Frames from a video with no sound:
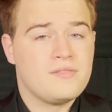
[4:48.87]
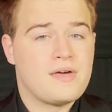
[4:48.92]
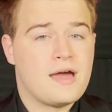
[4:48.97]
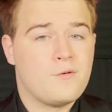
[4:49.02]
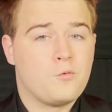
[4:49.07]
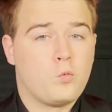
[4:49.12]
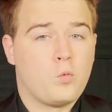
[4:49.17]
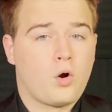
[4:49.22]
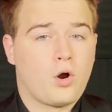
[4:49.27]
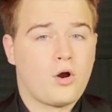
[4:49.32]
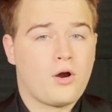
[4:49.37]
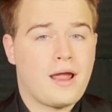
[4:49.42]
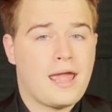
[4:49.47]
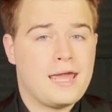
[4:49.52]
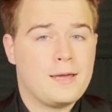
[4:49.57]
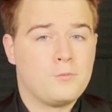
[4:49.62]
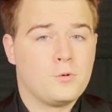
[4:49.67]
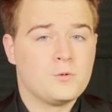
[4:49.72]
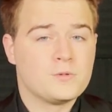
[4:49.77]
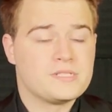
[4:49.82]
that we're
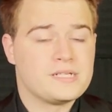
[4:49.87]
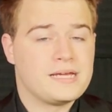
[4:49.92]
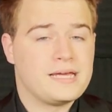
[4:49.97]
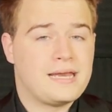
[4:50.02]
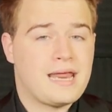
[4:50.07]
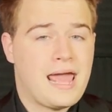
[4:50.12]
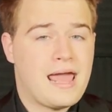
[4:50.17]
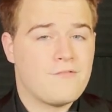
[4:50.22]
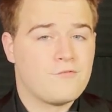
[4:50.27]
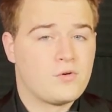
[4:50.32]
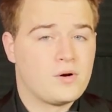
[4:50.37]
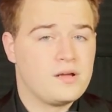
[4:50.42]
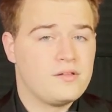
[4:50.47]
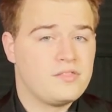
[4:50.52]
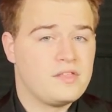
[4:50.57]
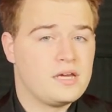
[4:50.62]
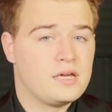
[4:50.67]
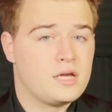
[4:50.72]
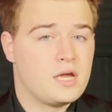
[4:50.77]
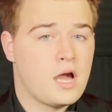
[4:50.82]
able to get
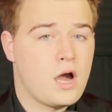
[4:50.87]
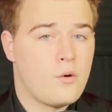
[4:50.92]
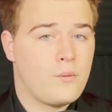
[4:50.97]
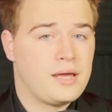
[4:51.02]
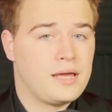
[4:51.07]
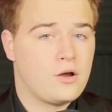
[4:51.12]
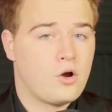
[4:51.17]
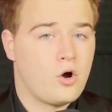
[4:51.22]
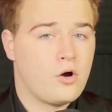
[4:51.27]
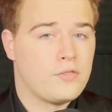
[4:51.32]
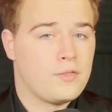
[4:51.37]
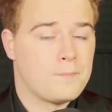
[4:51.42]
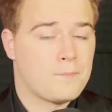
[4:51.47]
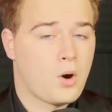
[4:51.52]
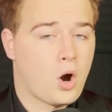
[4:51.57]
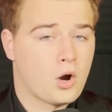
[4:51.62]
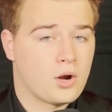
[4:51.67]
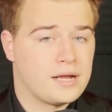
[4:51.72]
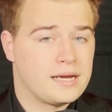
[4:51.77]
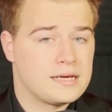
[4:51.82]
everything going on the
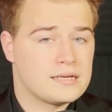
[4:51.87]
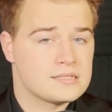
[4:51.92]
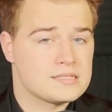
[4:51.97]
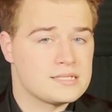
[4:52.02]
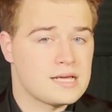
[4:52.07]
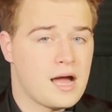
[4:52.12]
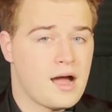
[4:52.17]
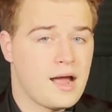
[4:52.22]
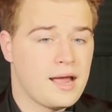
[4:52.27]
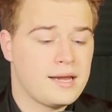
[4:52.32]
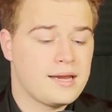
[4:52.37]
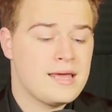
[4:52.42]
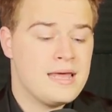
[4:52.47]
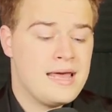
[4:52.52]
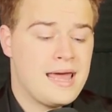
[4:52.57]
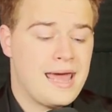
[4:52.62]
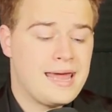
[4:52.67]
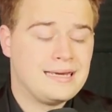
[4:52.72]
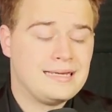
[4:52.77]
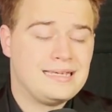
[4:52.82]
marketing side
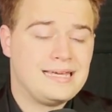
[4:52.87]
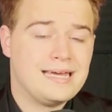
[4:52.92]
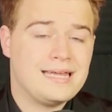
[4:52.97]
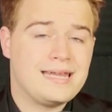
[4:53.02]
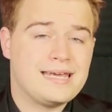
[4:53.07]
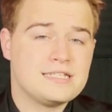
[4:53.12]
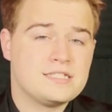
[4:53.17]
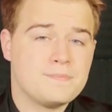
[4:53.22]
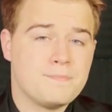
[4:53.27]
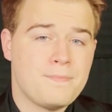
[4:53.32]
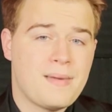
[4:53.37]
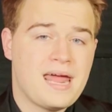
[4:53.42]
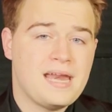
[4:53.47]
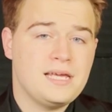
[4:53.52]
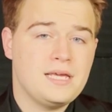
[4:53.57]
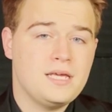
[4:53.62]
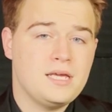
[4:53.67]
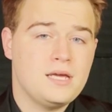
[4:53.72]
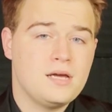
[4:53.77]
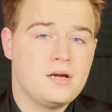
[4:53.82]
and get as
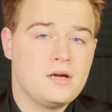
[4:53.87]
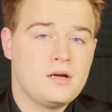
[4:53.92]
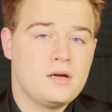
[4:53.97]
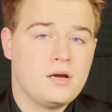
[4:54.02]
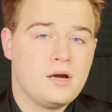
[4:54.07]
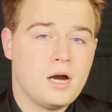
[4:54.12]
many